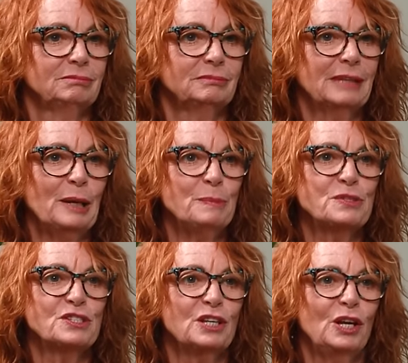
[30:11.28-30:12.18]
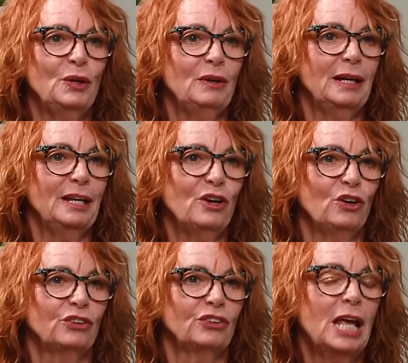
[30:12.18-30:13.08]
Absolutely
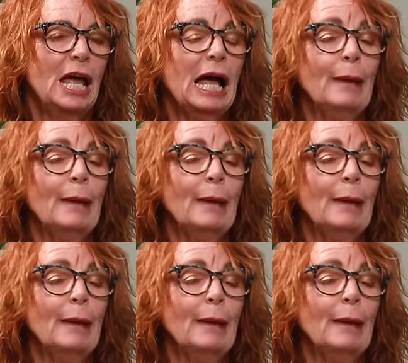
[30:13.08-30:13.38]
not. Wow.